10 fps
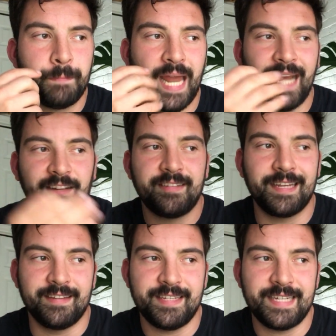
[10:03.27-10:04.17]
And I can see
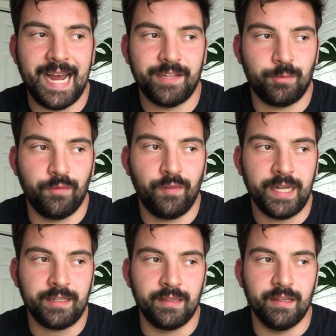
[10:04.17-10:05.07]
its stats
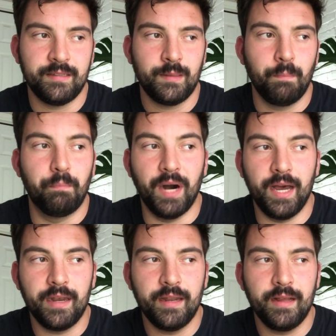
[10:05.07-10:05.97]
reflecting this,
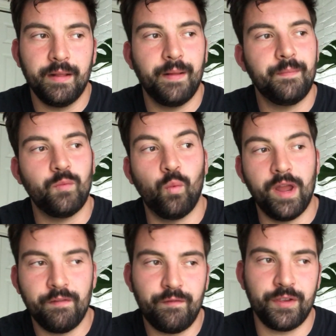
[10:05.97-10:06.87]
but
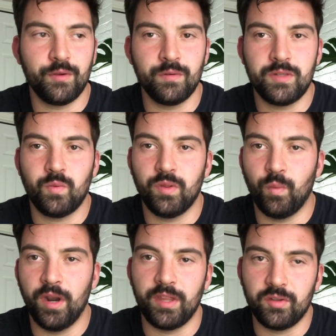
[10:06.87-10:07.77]
when fused with
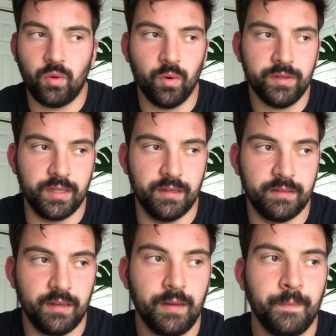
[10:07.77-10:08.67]
one of these
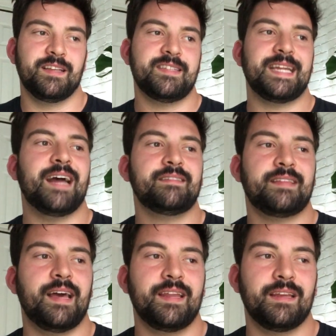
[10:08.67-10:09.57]
horses, the stats
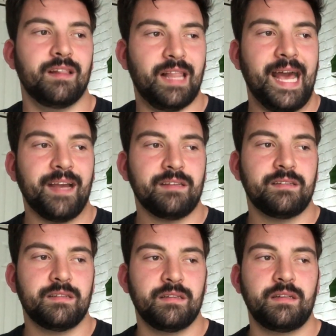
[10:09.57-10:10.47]
that it
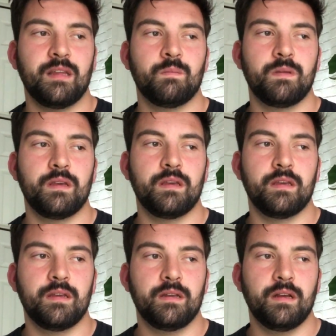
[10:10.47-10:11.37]
lacks can
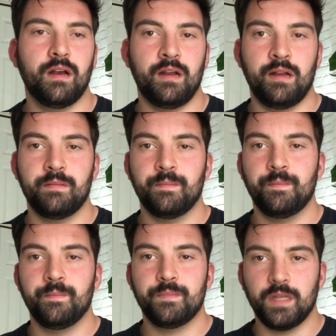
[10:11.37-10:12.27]
be,
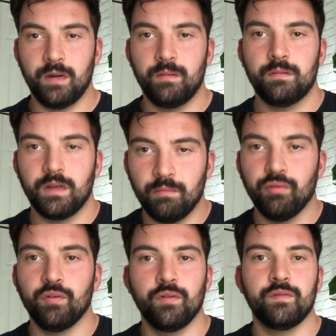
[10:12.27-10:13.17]

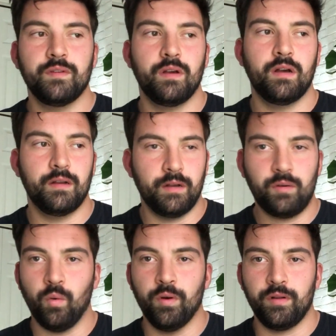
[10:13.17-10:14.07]
improved
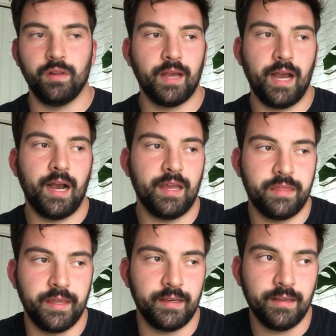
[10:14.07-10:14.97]
accordingly. I
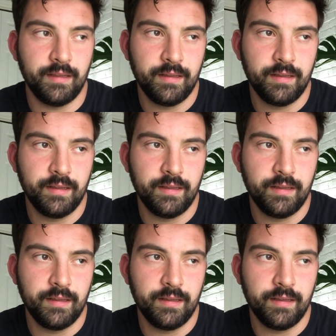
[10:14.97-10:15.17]
think